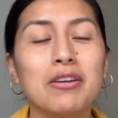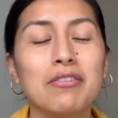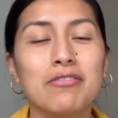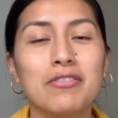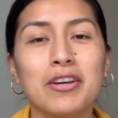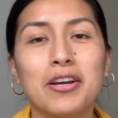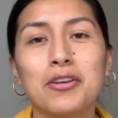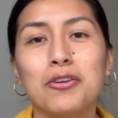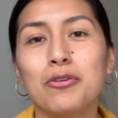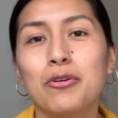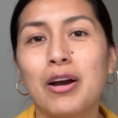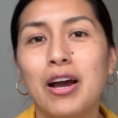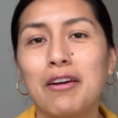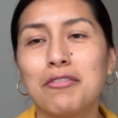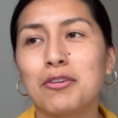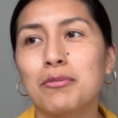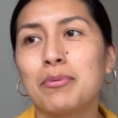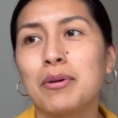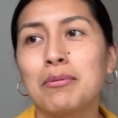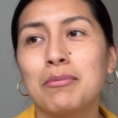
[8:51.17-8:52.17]
If not, you'll have
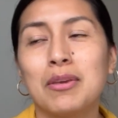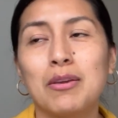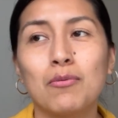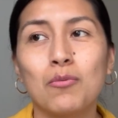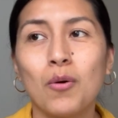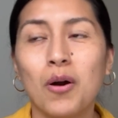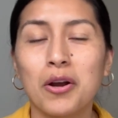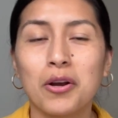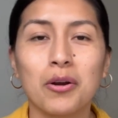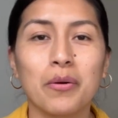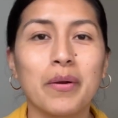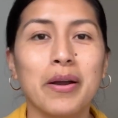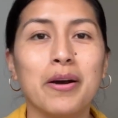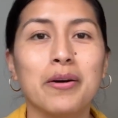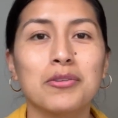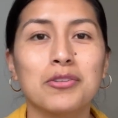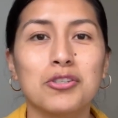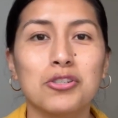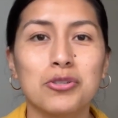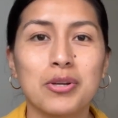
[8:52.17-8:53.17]
to maybe walk
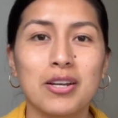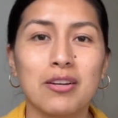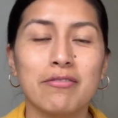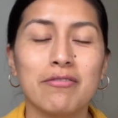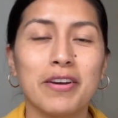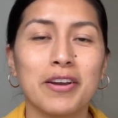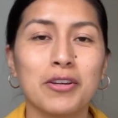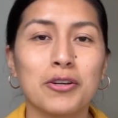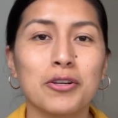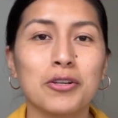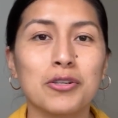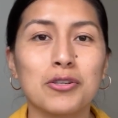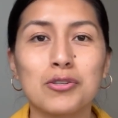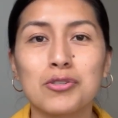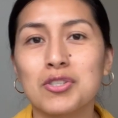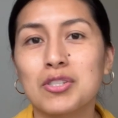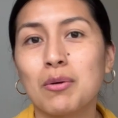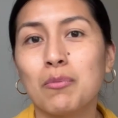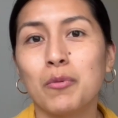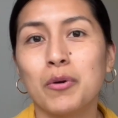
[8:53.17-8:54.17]
around to try to find her or
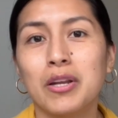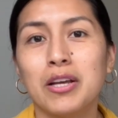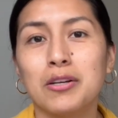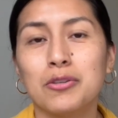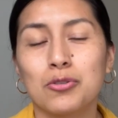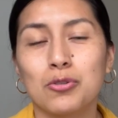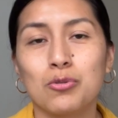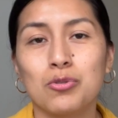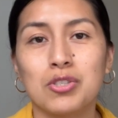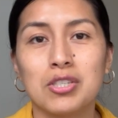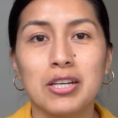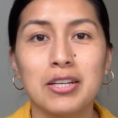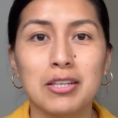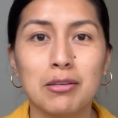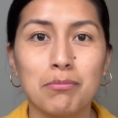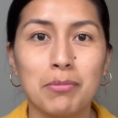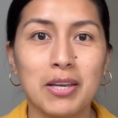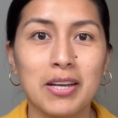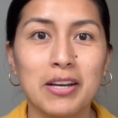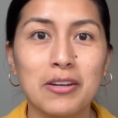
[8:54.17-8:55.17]
someone else who's
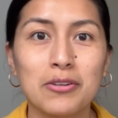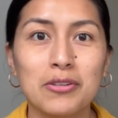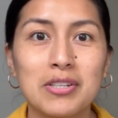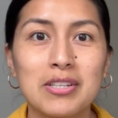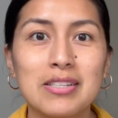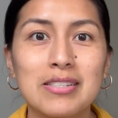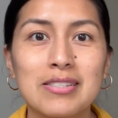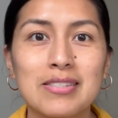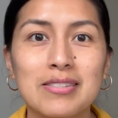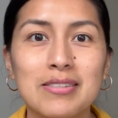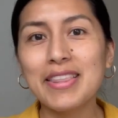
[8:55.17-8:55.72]
selling picarones.